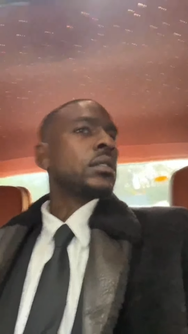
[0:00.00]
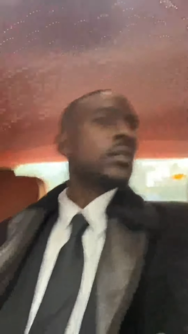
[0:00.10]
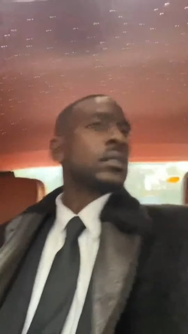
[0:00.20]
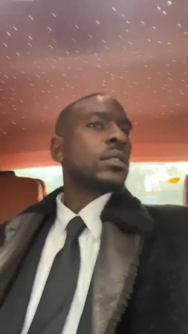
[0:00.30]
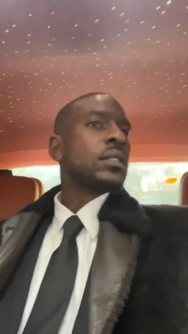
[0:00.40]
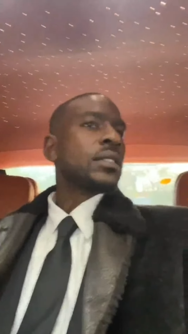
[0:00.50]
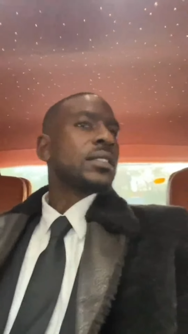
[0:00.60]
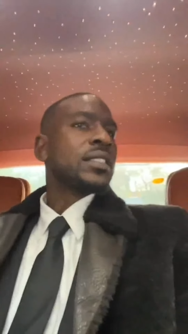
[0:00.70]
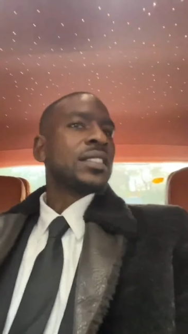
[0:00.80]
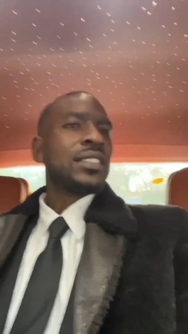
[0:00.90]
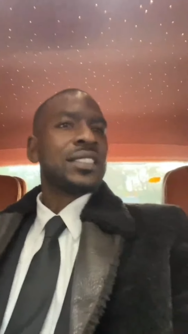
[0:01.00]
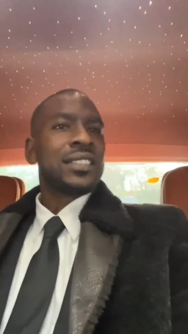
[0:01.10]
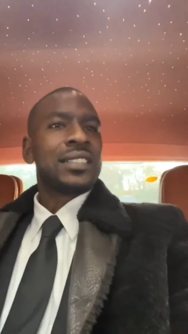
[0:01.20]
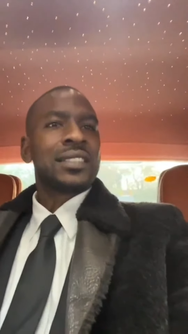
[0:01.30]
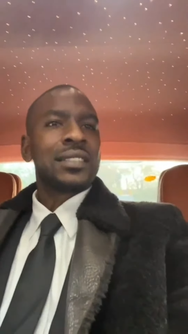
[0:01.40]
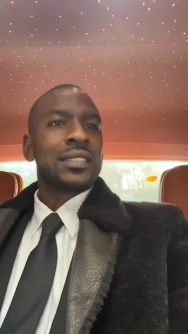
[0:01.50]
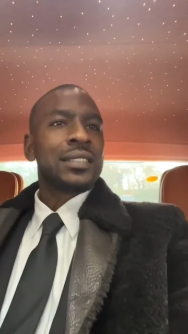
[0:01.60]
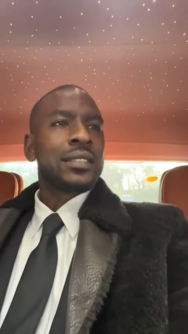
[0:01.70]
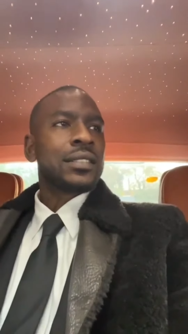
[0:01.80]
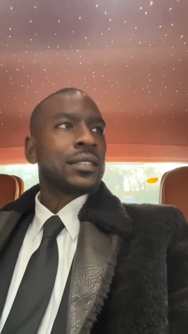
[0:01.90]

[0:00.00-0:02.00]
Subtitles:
Nothing is said.